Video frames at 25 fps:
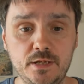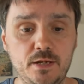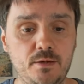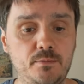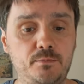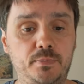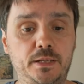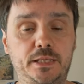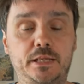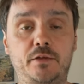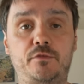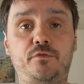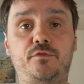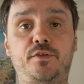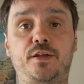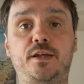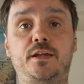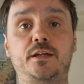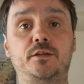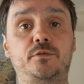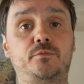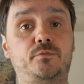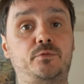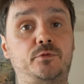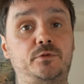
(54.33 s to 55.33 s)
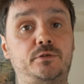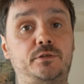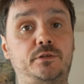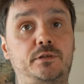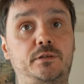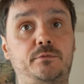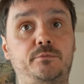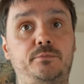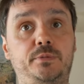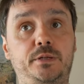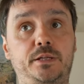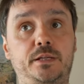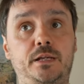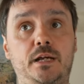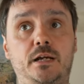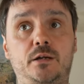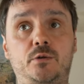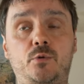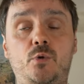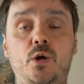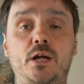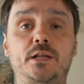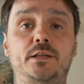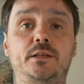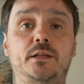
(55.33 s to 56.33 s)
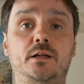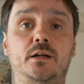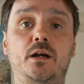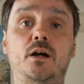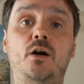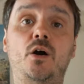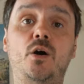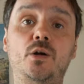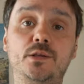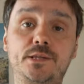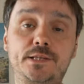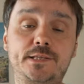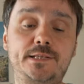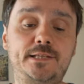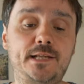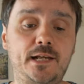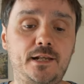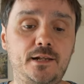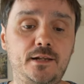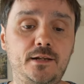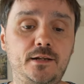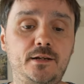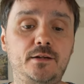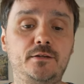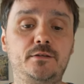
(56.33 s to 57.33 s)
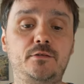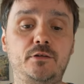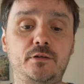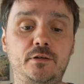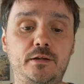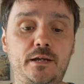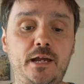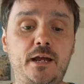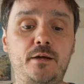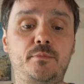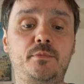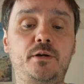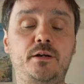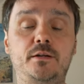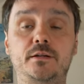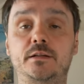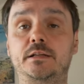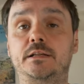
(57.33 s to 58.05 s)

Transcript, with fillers: but I think it would be a, quite a hot seller camera.